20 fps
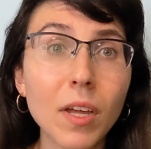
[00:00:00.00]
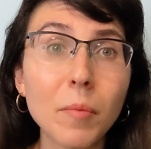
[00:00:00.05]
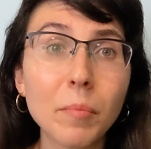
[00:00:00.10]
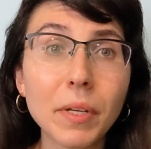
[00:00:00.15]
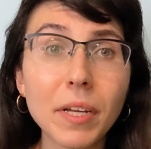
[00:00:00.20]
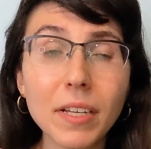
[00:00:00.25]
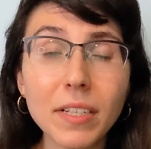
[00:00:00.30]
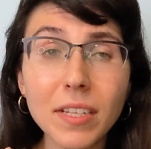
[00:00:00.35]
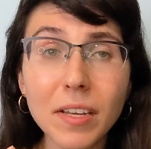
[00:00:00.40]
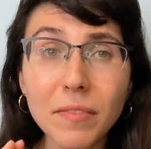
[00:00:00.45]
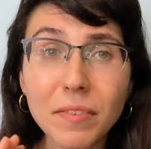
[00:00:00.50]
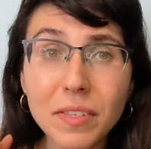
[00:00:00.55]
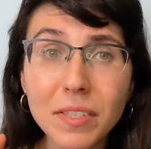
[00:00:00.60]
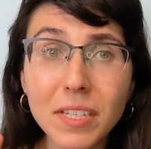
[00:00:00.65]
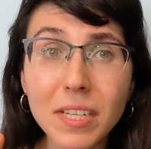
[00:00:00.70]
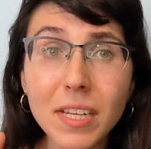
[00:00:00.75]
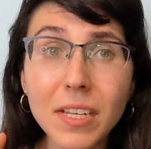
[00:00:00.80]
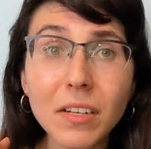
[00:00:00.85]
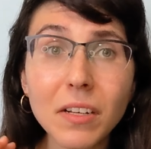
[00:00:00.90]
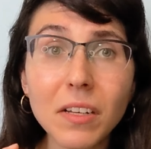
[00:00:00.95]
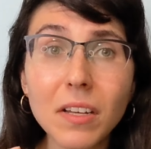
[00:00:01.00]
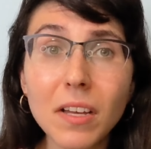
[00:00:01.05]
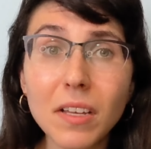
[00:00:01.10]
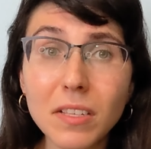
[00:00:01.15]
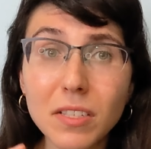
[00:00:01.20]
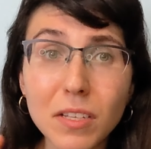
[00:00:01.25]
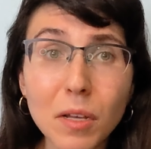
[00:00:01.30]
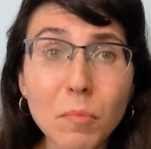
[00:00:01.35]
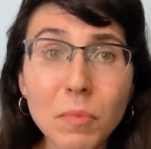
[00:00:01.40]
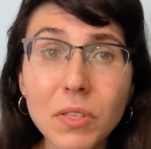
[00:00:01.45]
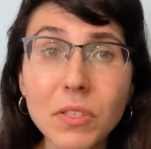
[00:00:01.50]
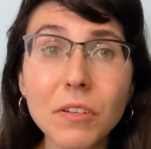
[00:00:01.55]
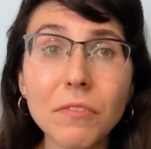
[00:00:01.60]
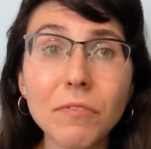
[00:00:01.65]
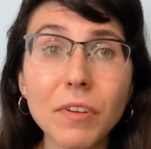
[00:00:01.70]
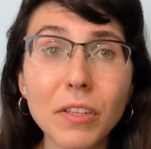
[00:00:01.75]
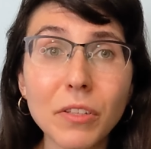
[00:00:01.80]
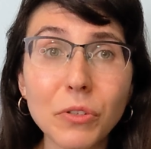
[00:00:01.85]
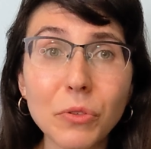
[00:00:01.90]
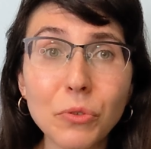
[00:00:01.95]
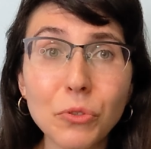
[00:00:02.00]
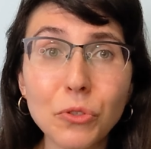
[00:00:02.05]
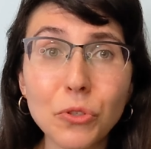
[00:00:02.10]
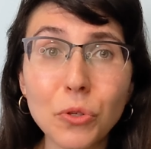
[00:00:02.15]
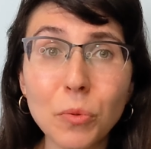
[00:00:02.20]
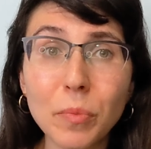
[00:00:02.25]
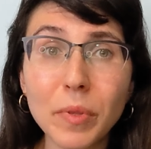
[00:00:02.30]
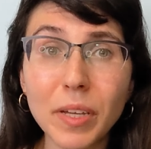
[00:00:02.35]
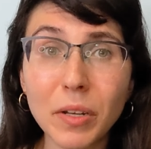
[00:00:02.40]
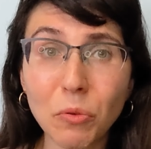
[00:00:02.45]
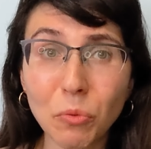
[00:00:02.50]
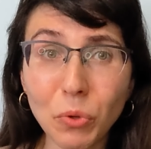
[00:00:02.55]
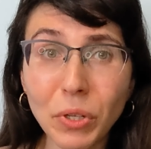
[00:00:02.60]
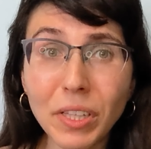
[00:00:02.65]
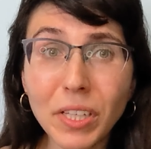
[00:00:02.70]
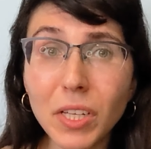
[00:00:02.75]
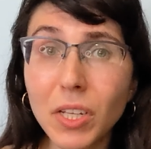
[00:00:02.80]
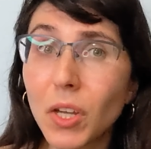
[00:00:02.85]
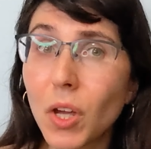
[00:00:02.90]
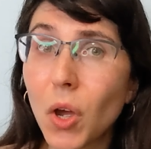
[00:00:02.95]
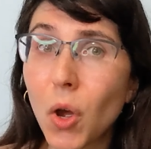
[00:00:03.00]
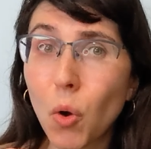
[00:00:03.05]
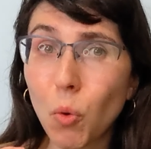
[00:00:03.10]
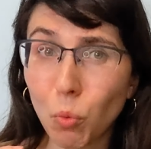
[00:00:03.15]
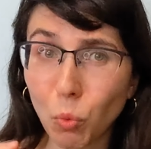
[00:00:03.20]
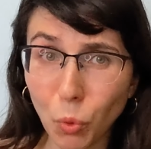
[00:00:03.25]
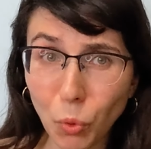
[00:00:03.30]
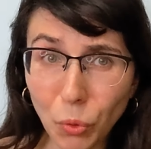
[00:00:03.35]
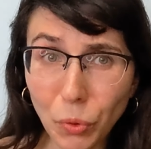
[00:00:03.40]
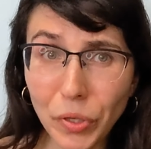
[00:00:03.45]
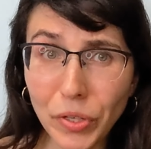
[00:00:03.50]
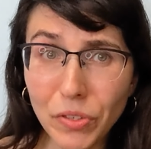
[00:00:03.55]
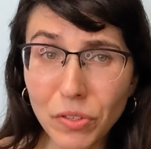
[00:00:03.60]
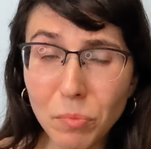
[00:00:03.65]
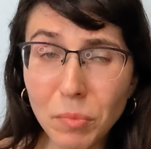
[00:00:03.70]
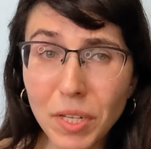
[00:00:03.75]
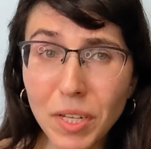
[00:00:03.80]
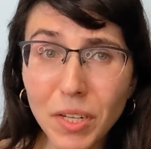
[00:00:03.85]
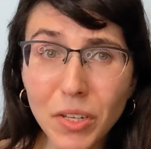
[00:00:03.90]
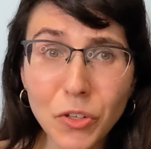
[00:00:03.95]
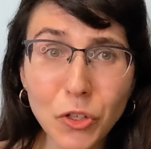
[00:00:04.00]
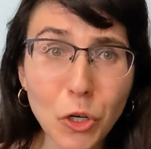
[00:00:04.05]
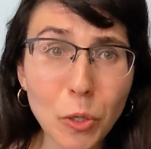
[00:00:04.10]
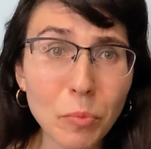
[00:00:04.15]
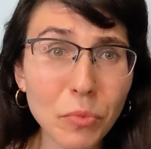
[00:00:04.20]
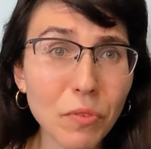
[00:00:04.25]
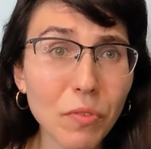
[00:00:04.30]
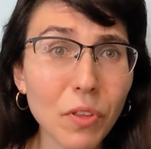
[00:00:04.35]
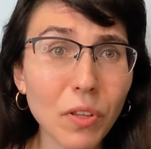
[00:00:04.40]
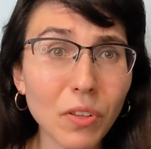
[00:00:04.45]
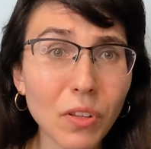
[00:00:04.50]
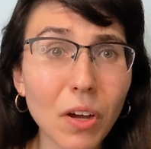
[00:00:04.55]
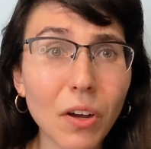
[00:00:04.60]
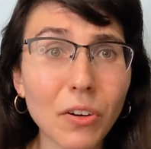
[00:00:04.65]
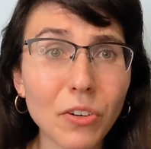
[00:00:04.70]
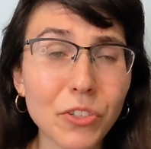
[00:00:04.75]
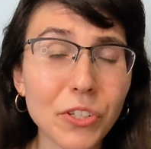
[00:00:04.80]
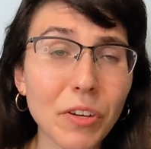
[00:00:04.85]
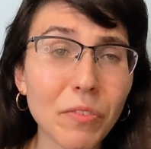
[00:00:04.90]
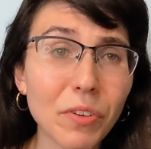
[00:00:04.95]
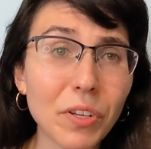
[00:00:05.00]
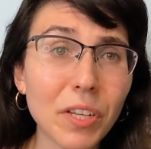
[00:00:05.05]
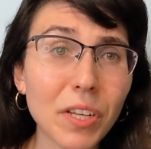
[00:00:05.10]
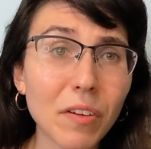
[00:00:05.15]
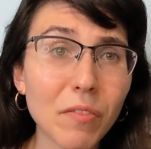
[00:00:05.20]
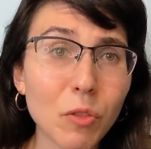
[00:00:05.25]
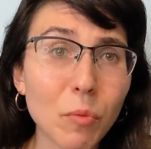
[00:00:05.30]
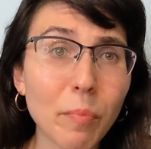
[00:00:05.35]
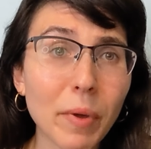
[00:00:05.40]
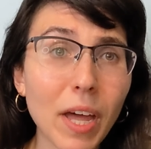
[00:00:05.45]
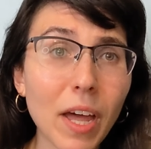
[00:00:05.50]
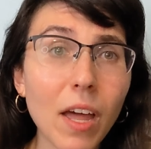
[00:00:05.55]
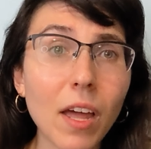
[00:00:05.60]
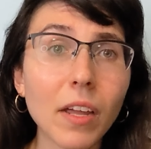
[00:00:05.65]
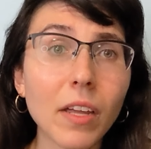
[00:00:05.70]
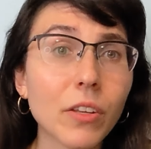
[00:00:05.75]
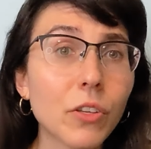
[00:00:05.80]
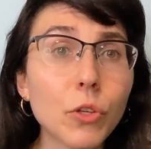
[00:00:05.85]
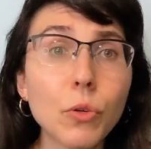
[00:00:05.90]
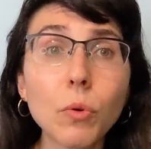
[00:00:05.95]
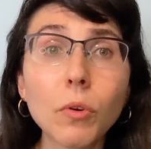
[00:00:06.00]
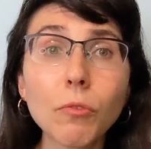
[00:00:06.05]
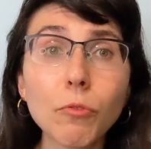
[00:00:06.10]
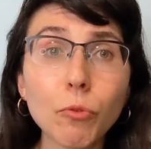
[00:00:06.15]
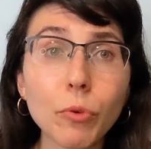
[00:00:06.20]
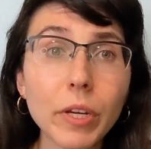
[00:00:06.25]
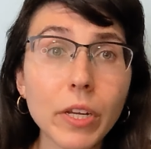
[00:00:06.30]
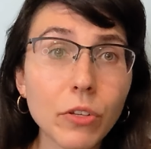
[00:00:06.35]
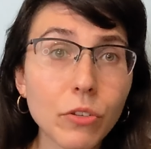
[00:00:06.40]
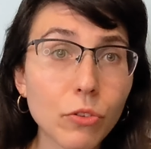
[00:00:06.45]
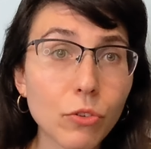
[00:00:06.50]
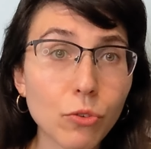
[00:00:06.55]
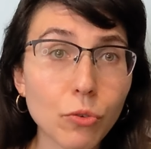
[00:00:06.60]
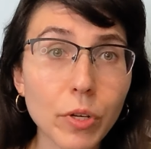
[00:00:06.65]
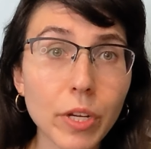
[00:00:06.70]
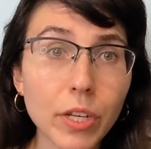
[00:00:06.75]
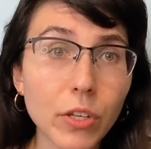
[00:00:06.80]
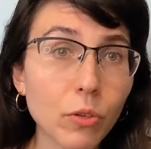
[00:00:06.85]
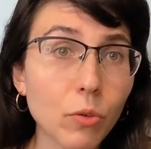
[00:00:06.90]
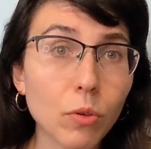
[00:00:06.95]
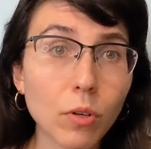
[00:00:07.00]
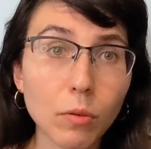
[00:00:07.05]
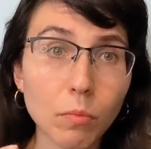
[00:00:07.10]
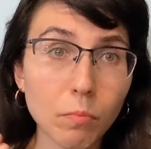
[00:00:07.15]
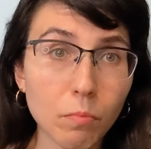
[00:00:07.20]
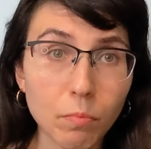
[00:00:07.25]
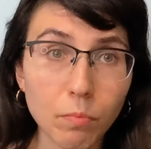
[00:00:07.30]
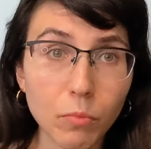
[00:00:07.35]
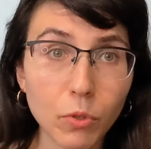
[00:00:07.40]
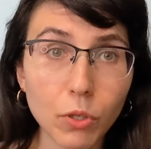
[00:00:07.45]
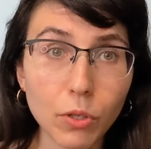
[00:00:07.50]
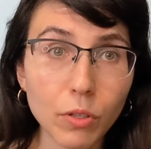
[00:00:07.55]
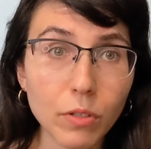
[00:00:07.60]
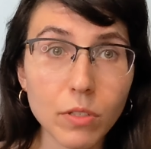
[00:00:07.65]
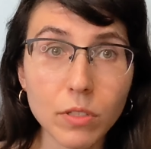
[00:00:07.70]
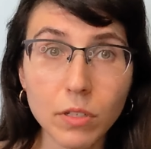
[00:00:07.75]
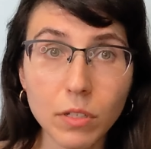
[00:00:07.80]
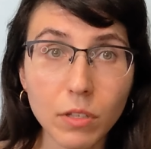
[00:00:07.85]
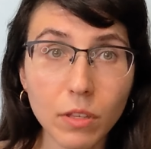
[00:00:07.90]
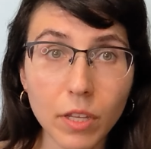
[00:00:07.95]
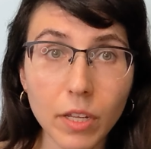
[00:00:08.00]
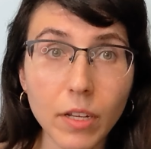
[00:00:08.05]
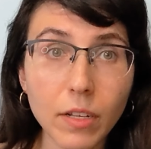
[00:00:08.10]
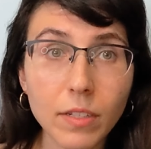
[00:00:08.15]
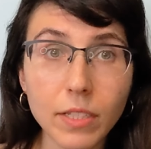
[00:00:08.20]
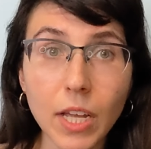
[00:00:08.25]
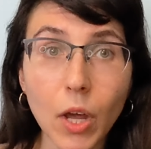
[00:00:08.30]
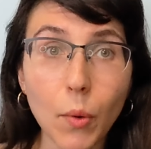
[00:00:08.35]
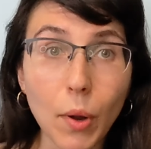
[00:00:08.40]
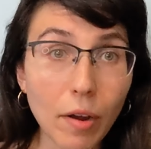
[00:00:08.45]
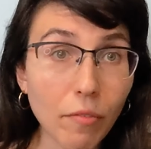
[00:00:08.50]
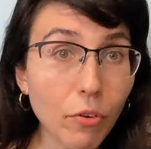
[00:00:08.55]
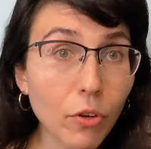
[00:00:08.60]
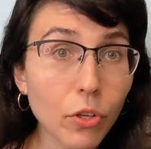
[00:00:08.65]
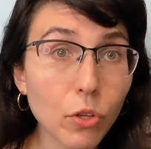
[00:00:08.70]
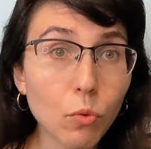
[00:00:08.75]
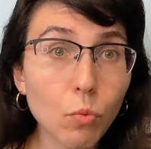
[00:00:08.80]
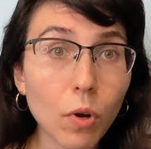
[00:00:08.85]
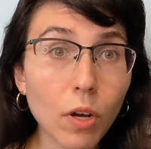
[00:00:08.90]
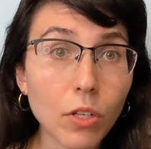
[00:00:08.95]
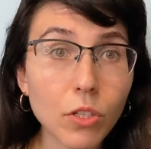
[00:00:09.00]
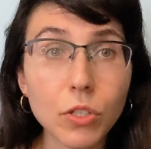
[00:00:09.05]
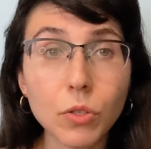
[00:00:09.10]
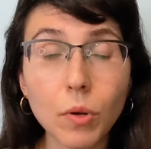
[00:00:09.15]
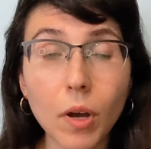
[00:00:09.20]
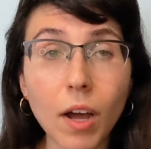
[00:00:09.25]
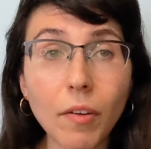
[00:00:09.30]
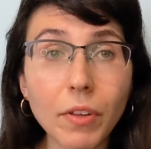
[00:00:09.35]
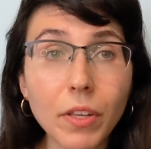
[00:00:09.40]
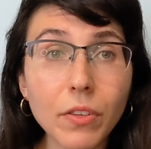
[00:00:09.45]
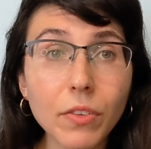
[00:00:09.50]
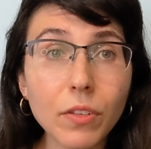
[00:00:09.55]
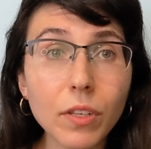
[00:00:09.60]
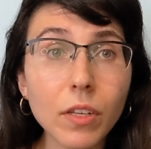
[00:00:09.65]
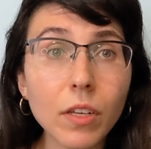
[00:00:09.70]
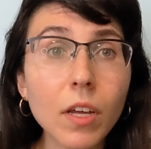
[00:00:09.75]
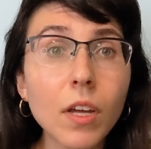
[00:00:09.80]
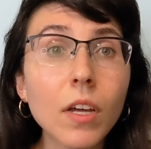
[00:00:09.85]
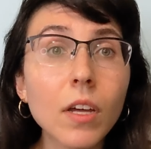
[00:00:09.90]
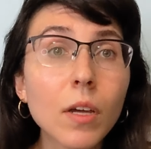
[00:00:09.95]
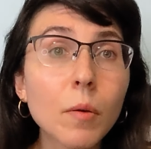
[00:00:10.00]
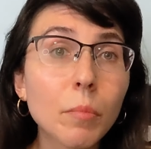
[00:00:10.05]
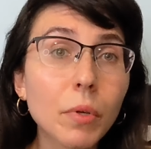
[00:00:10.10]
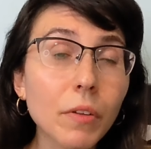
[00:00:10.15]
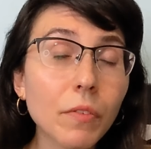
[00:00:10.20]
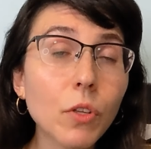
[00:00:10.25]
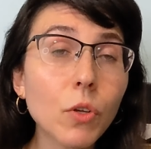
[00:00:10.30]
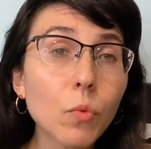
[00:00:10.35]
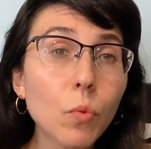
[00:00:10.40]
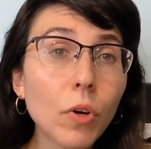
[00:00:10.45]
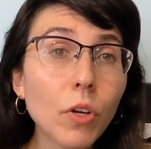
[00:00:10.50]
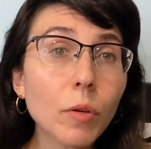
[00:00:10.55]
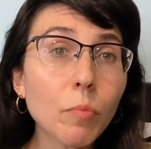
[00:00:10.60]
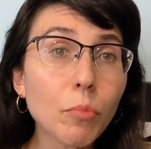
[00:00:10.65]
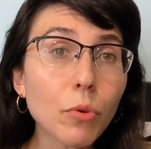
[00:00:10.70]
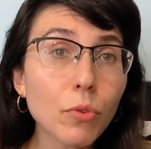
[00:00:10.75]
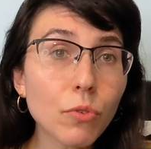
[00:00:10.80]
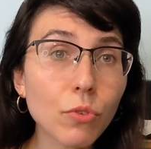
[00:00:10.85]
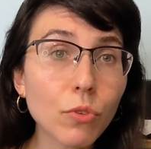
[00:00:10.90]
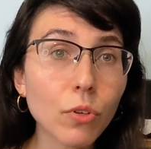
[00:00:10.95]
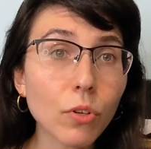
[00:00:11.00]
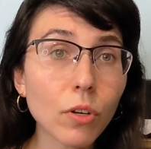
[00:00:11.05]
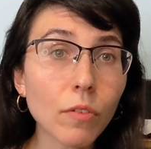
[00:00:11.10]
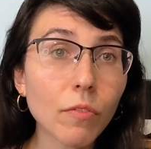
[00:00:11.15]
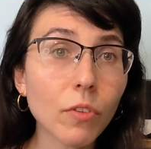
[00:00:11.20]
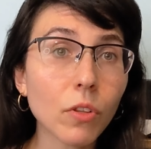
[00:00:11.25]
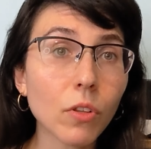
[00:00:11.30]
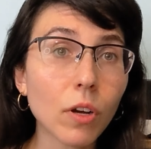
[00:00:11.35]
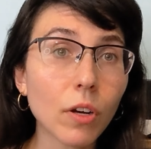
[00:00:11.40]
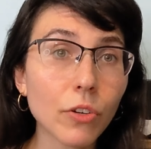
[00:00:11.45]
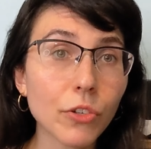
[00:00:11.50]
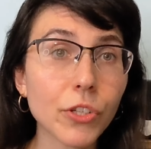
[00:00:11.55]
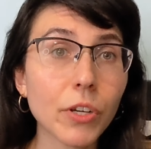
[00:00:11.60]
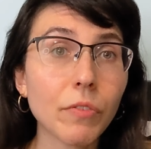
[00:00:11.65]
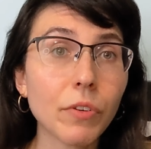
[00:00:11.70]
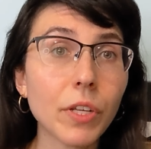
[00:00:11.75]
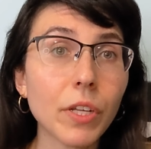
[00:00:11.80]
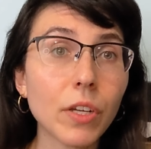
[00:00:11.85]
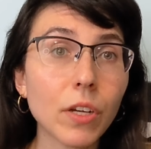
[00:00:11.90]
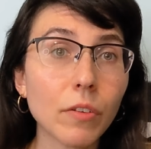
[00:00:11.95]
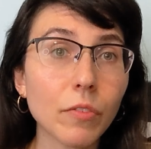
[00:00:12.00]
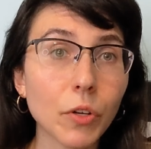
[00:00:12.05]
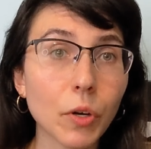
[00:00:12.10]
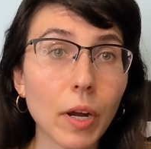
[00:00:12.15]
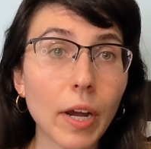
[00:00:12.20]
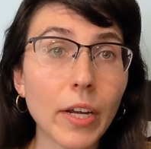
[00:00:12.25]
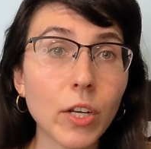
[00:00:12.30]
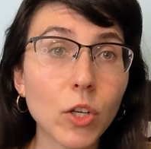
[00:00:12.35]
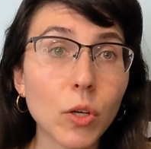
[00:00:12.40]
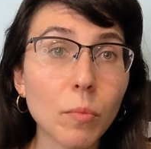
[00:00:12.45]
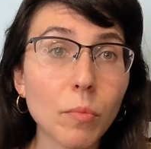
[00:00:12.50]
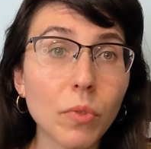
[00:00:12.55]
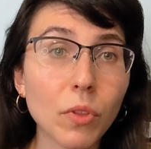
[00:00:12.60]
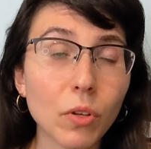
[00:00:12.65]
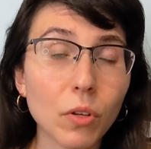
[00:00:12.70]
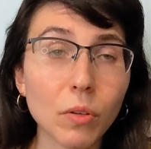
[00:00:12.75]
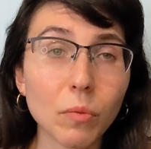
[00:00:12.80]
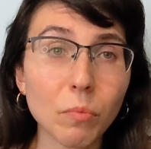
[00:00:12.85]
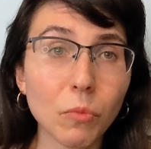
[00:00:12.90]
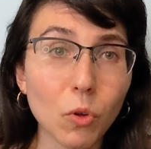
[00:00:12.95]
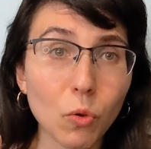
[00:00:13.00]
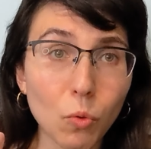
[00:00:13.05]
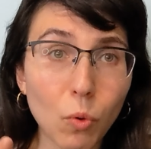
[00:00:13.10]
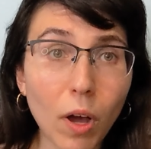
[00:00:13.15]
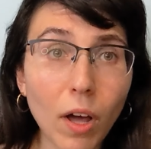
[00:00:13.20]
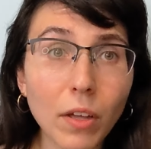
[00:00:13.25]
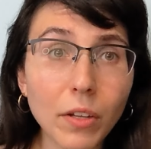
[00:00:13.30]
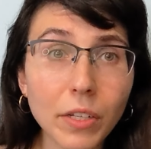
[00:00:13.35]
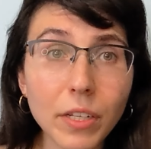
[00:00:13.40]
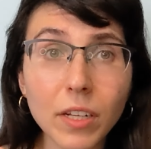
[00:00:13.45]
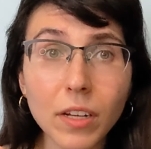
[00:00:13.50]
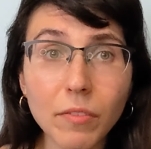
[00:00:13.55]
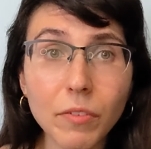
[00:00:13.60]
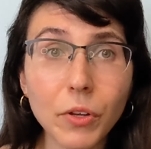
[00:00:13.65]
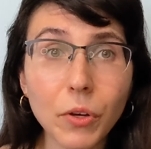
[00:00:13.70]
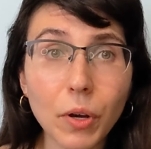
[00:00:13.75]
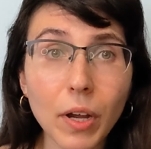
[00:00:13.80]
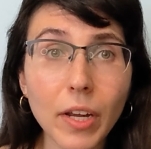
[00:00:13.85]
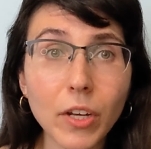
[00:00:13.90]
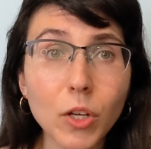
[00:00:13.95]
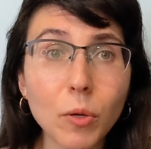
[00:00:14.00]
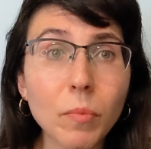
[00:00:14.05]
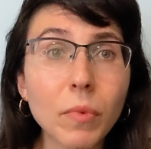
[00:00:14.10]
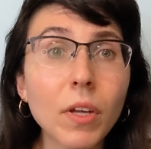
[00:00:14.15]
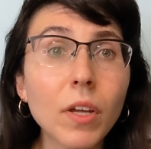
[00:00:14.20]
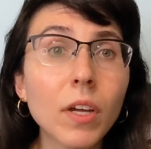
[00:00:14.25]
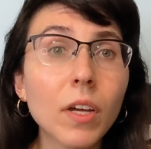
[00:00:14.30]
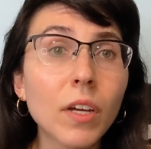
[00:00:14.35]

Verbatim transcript: Because I've seen some stuff on YouTube that really worries me in terms of the longevity of the bag, and you are free to treat your goods and things however you want to, obviously, but if you want to preserve the longevity of your item, the quality of your item,